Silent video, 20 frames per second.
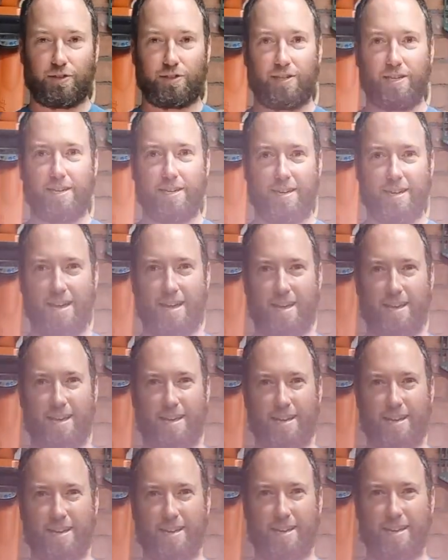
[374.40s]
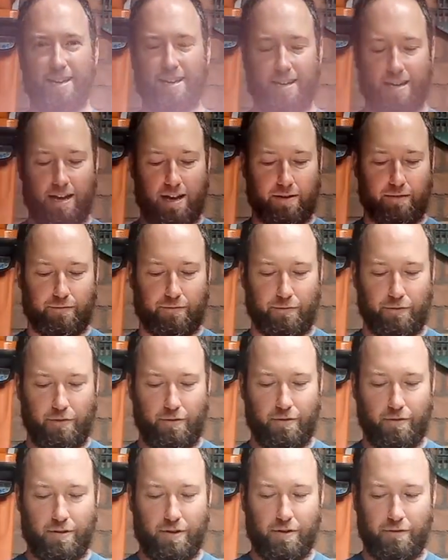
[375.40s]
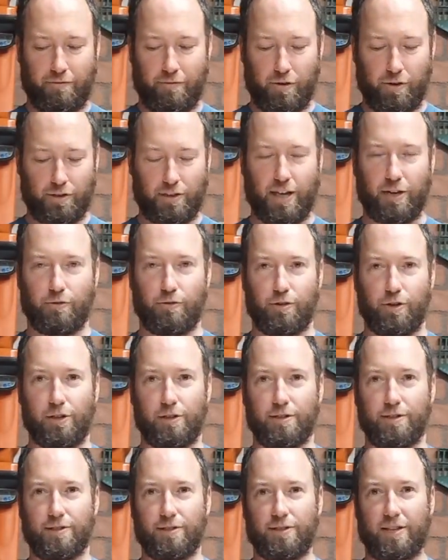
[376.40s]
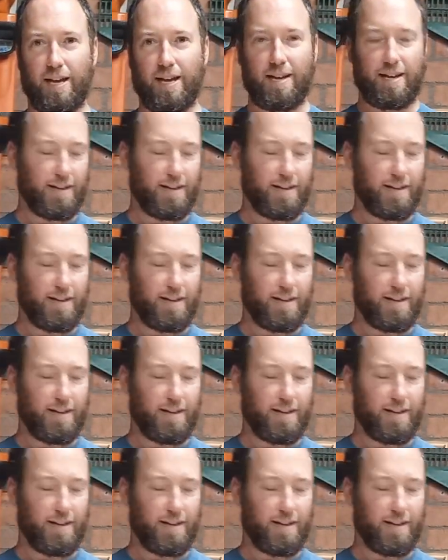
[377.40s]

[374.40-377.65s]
see for your first $100,